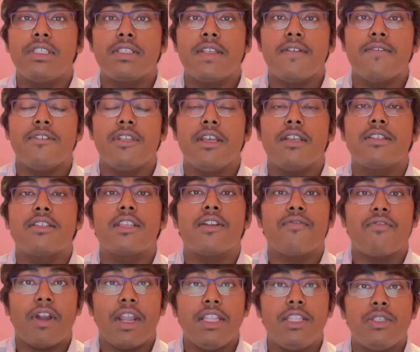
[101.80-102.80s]
gives us the
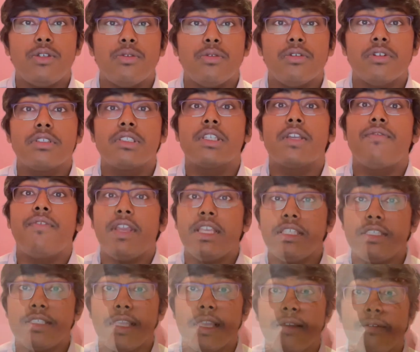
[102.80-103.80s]
right tools to
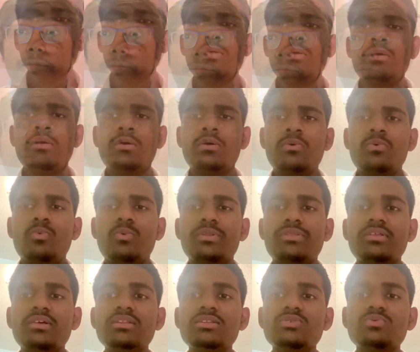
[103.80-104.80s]
face them.
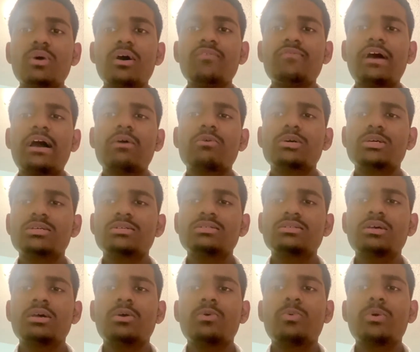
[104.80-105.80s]
Within 12 hours,
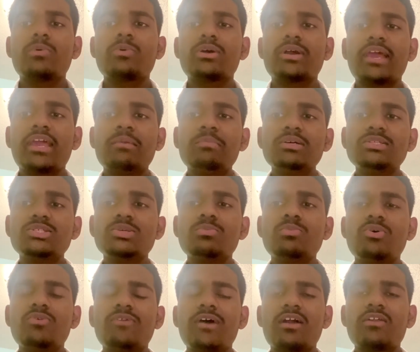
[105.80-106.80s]
we were able to
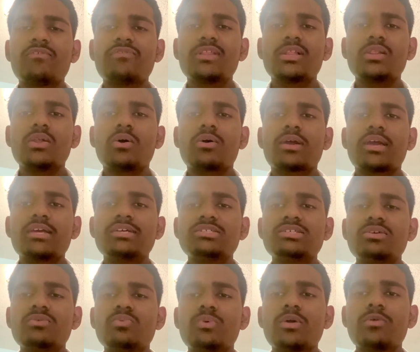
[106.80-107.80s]
move out of the
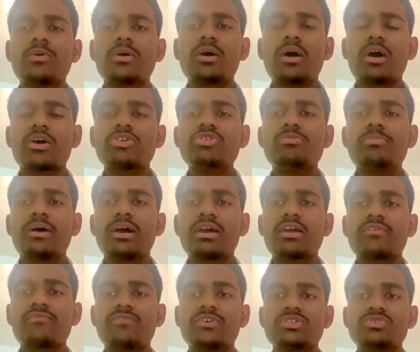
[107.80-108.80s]
location we were occupying
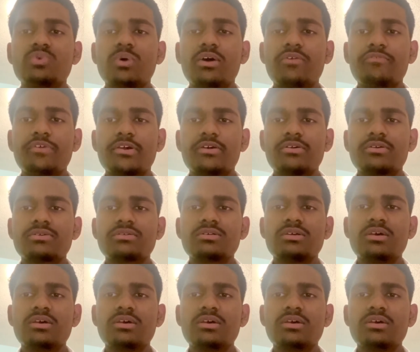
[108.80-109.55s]
for 12 years.